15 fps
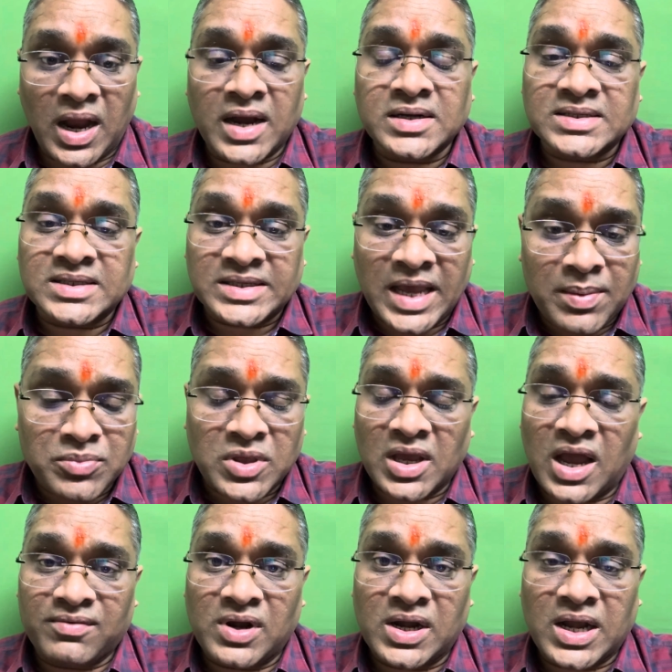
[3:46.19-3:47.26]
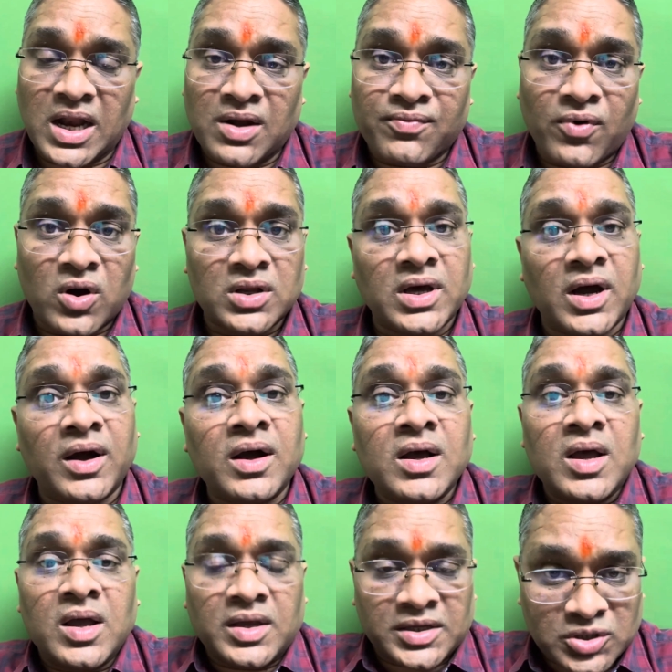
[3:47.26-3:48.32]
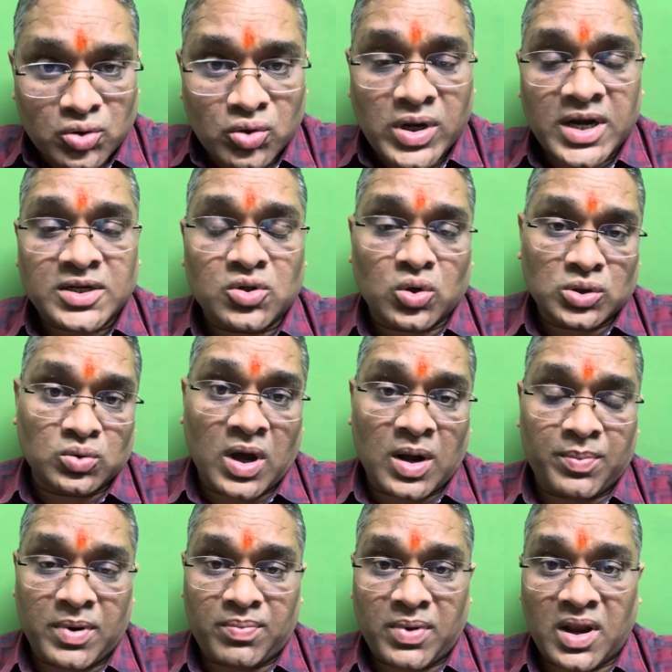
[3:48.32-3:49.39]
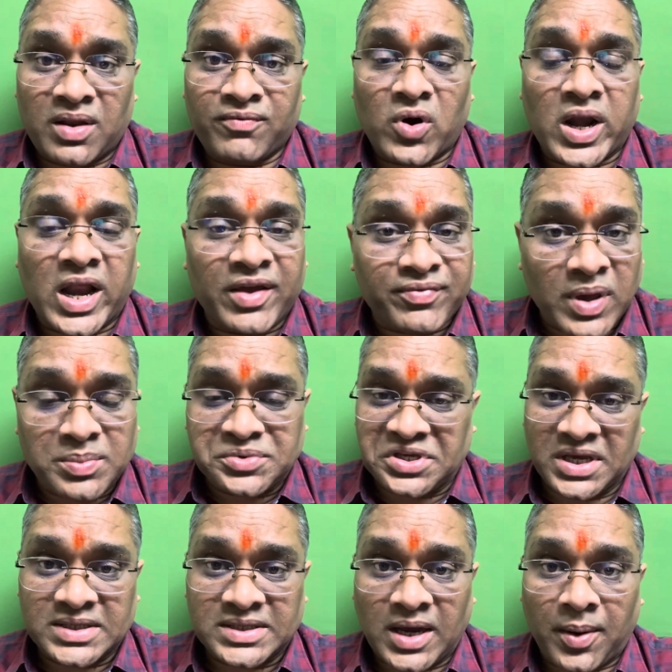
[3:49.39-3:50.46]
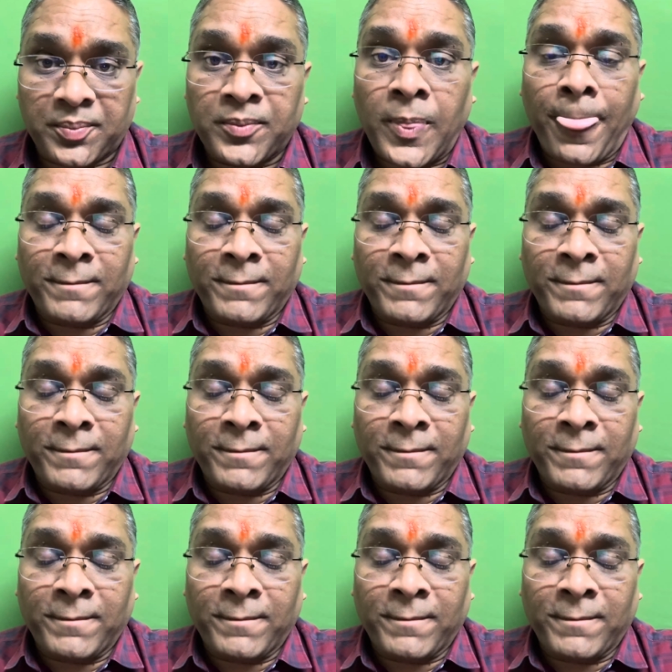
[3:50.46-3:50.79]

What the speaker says: And the same thing I will tell for the student, those who are preparing for FMG exam.